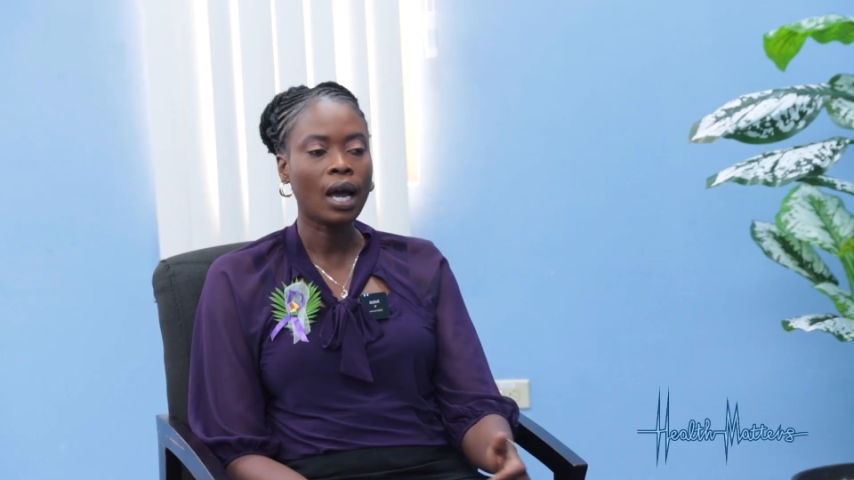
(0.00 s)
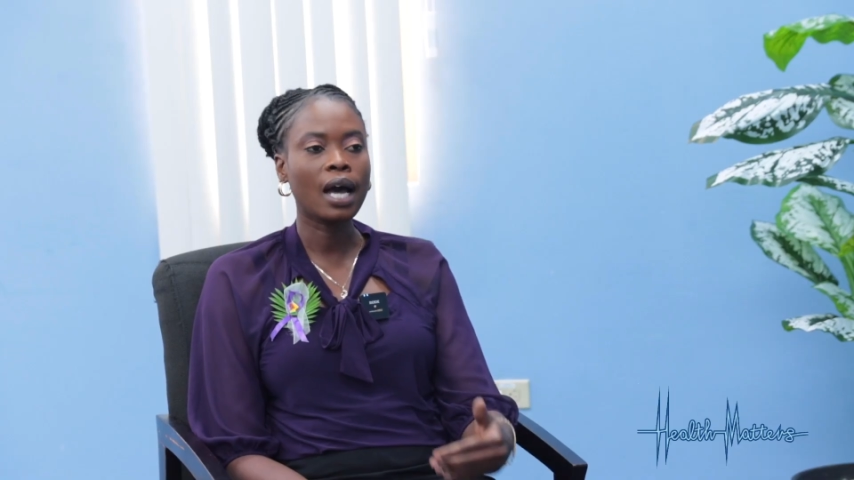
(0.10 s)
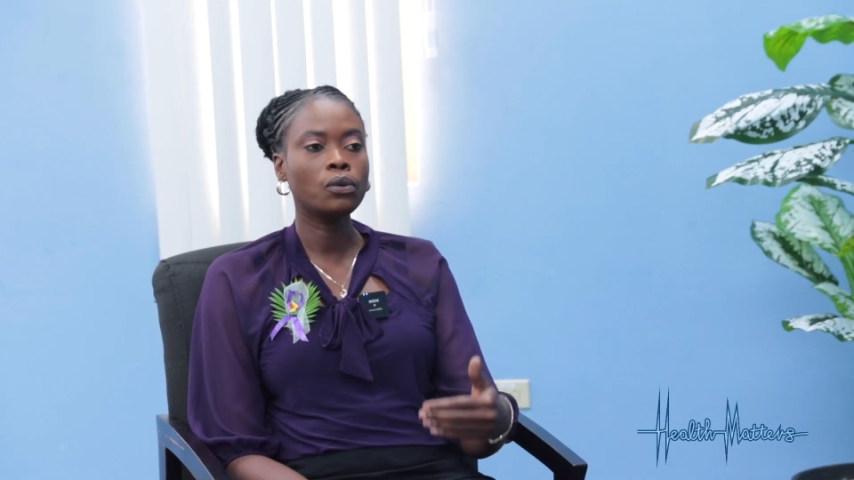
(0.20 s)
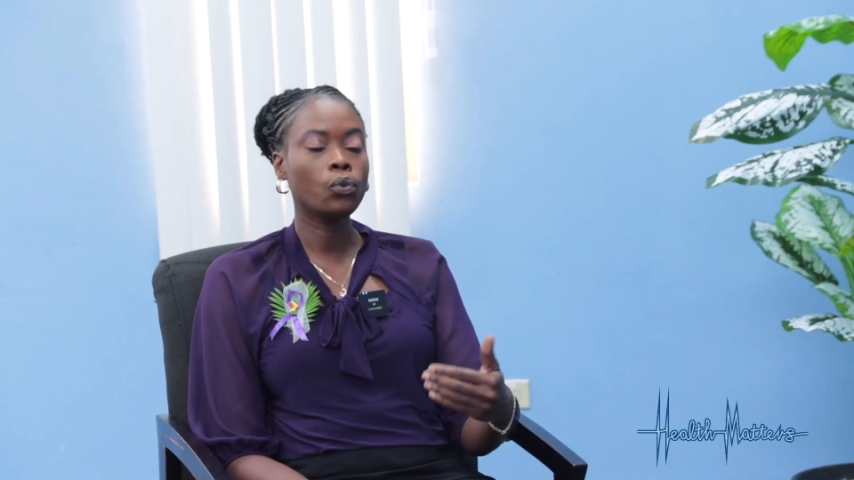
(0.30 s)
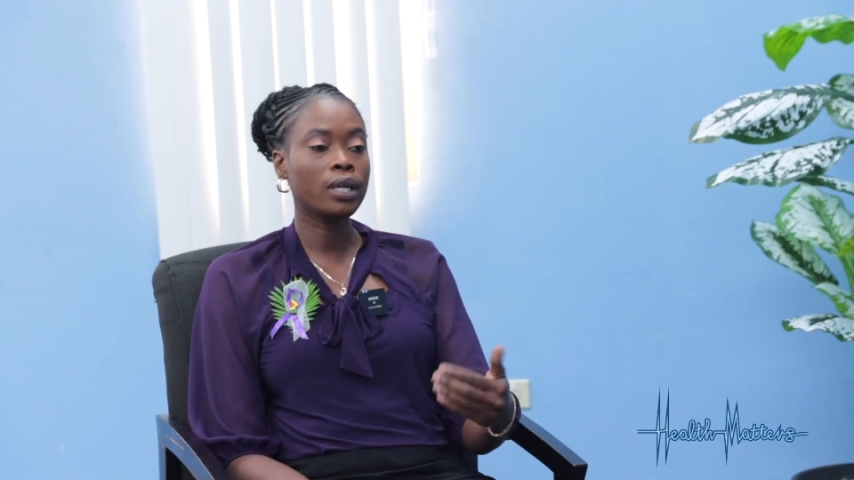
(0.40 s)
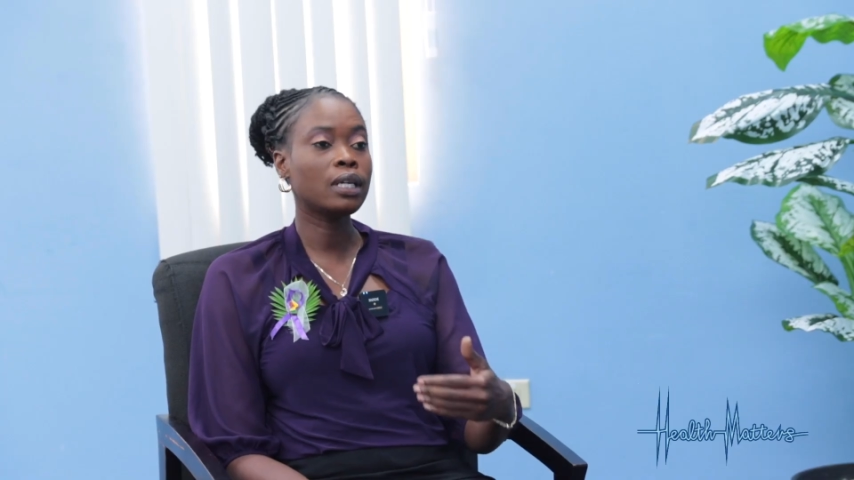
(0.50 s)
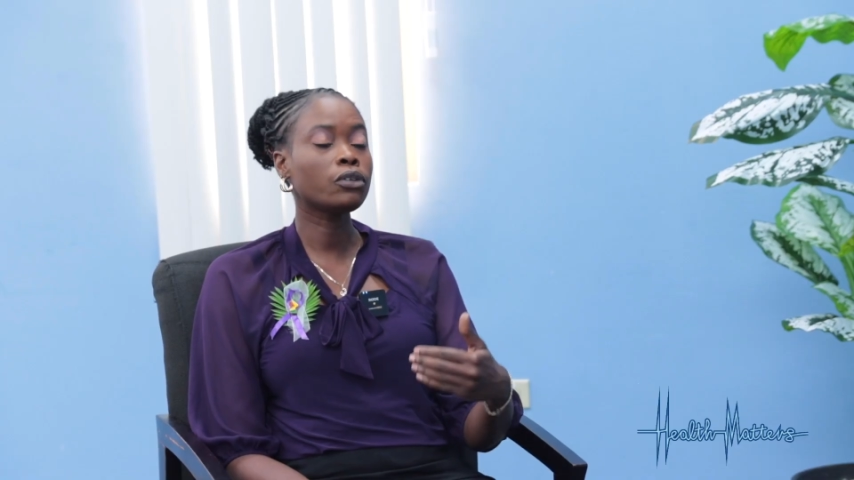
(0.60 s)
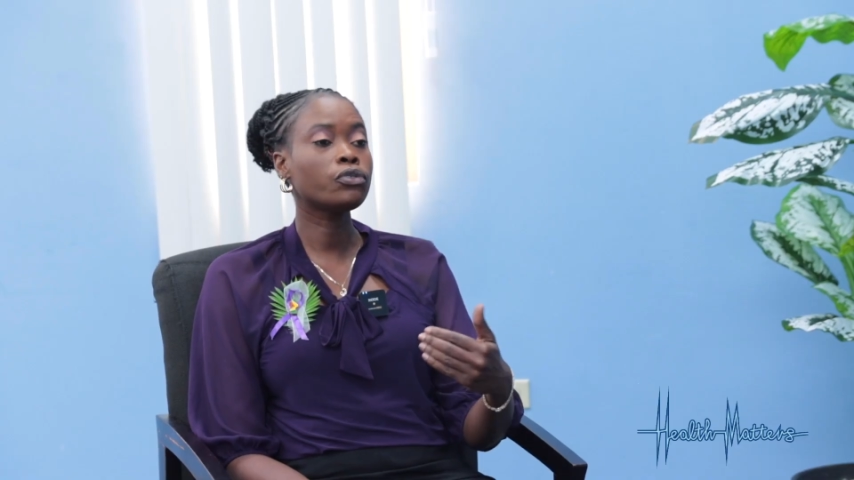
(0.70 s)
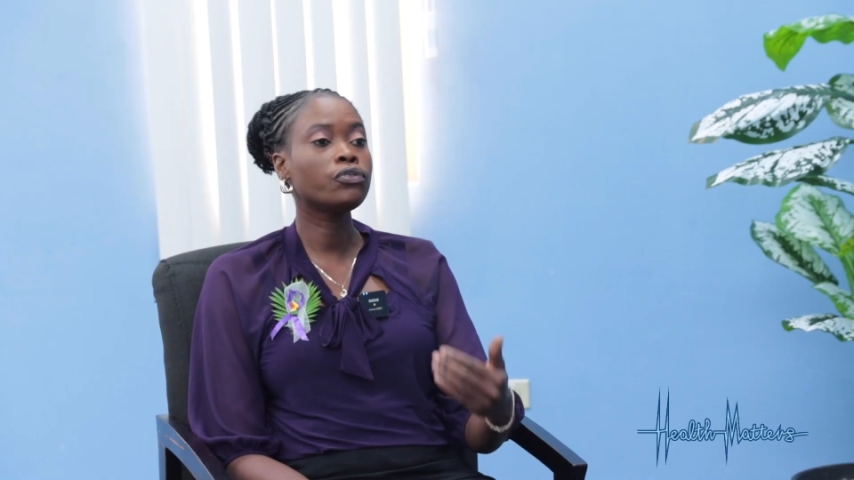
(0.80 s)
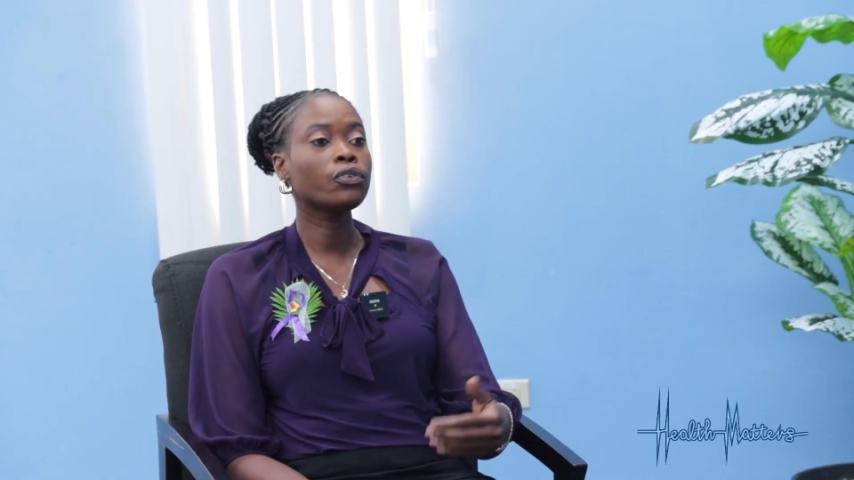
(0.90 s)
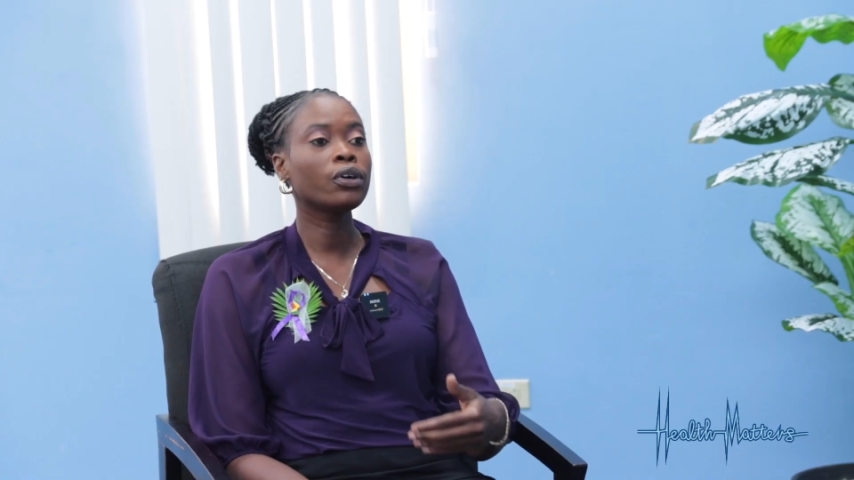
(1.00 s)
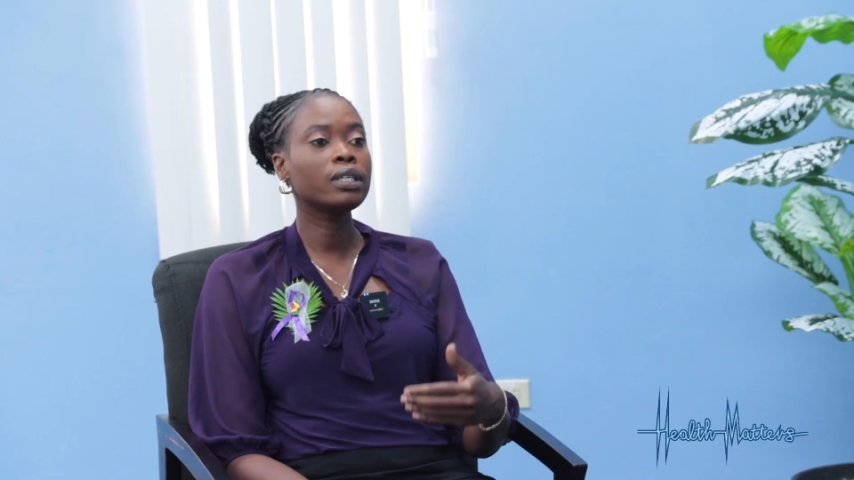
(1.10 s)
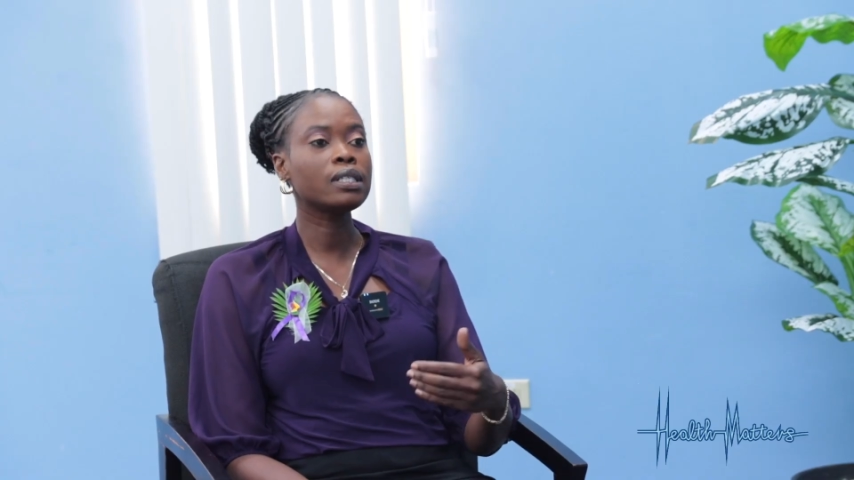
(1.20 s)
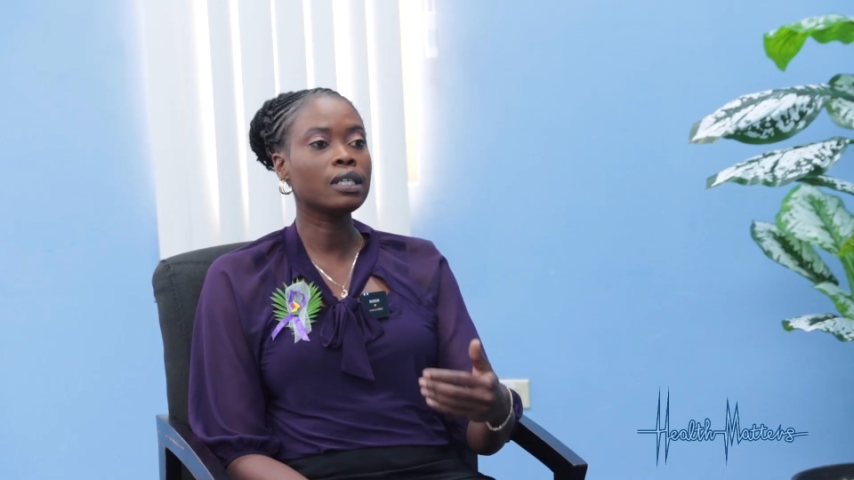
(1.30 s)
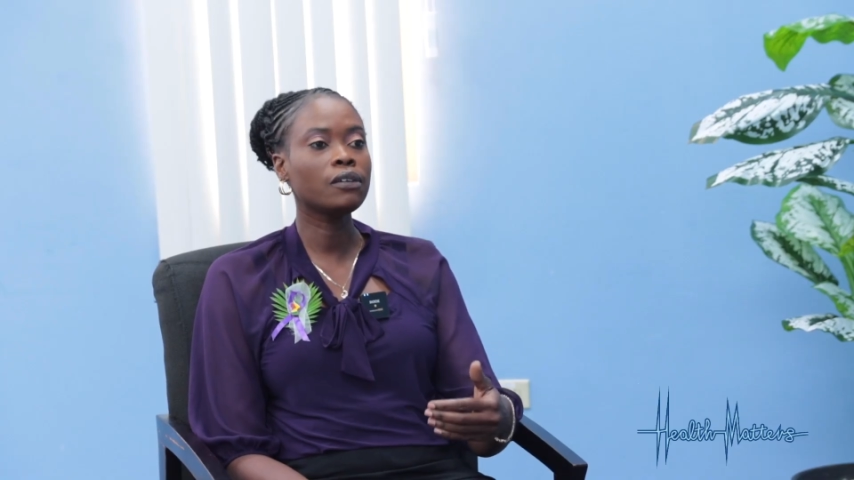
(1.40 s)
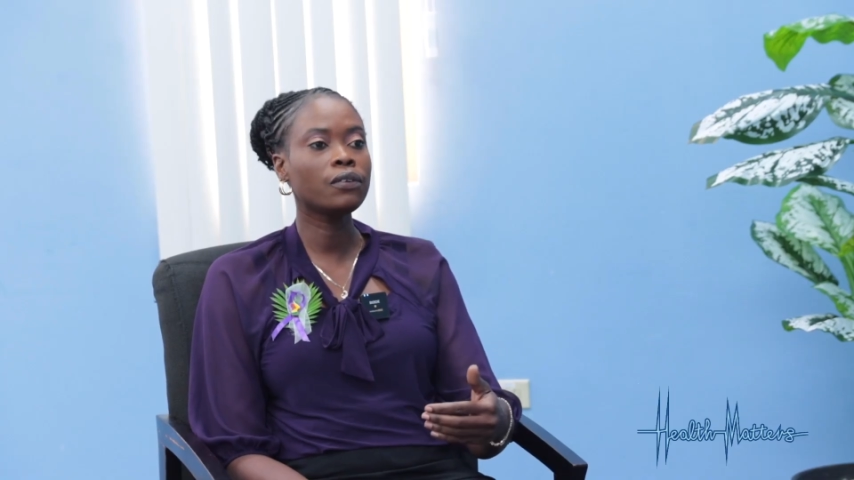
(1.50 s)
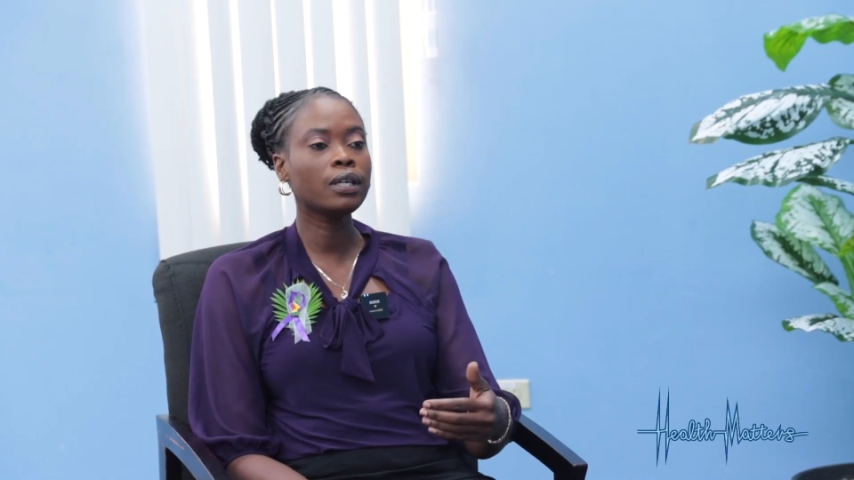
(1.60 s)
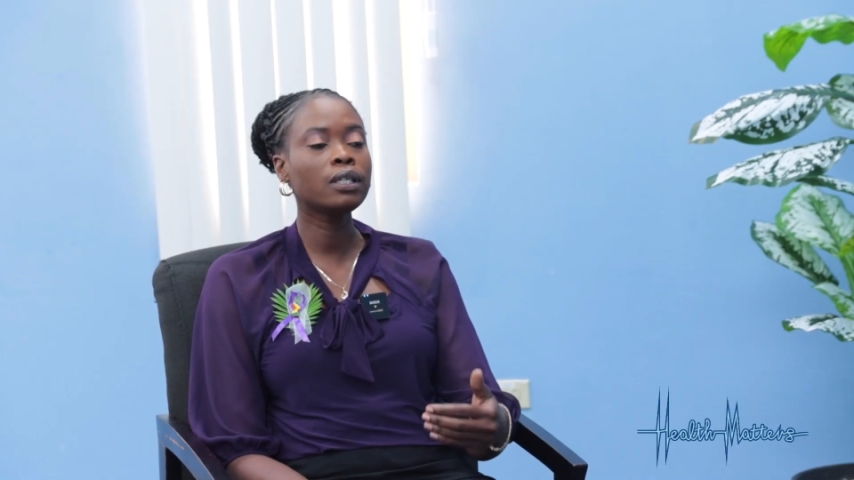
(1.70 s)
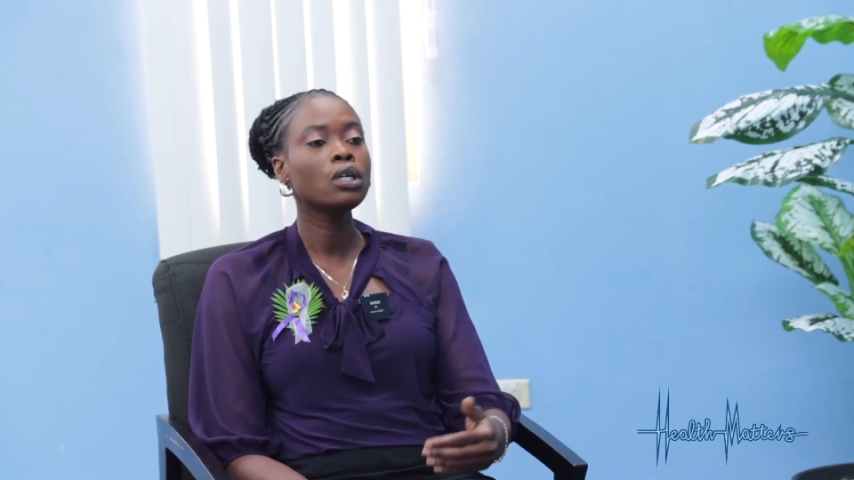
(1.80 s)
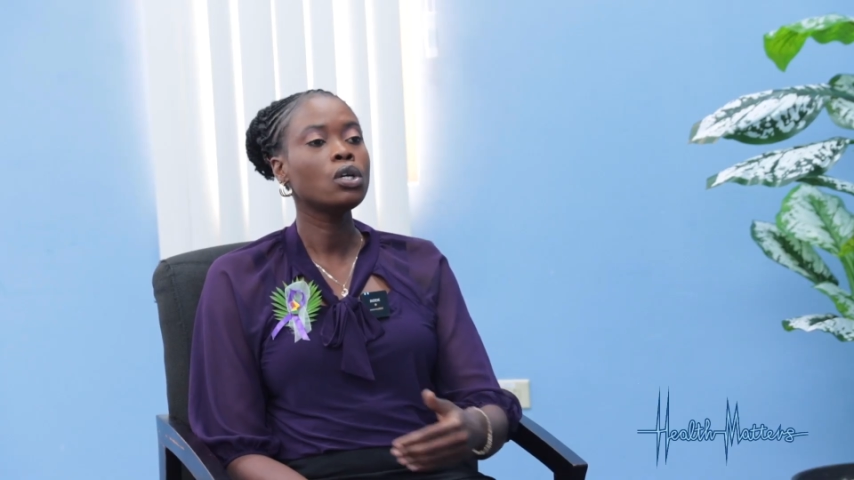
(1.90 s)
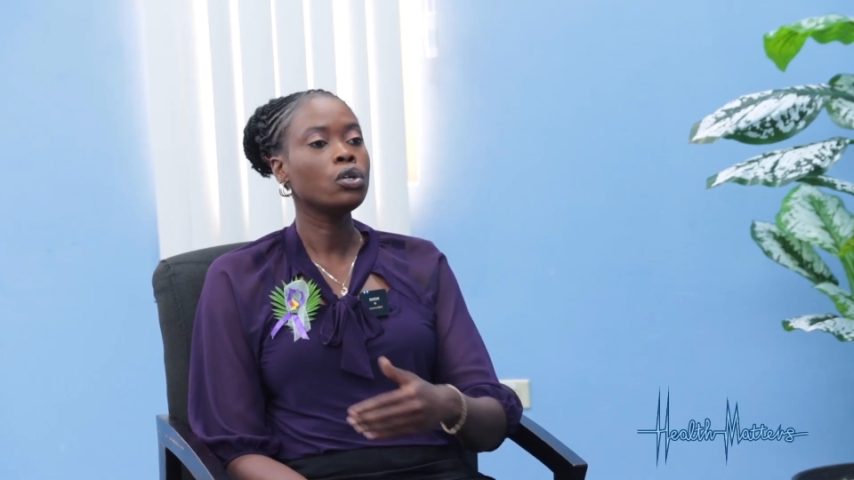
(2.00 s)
and when that referral is given,